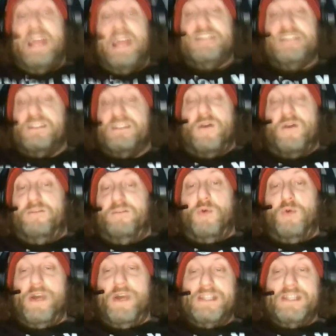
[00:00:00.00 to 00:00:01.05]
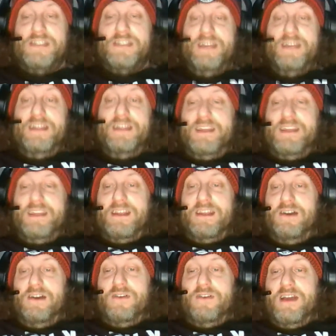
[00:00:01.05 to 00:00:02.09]
at 10 to 12 points,
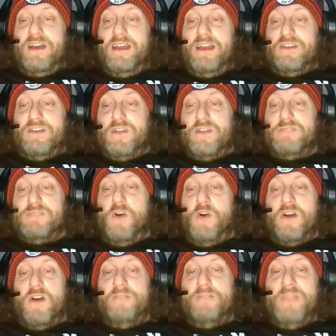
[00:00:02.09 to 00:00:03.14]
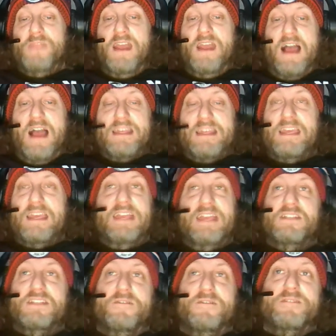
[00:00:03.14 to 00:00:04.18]
Chris Moore, I think he
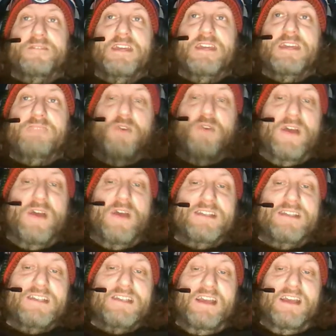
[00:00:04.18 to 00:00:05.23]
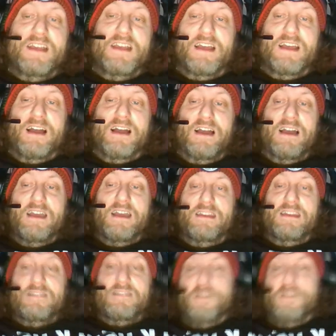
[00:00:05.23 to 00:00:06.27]
gets you 15 points. Uh,
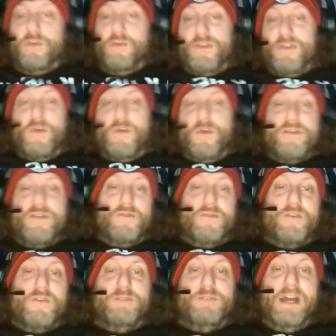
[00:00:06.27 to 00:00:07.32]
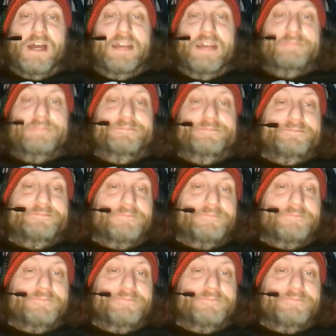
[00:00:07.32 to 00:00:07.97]
they're worth playing.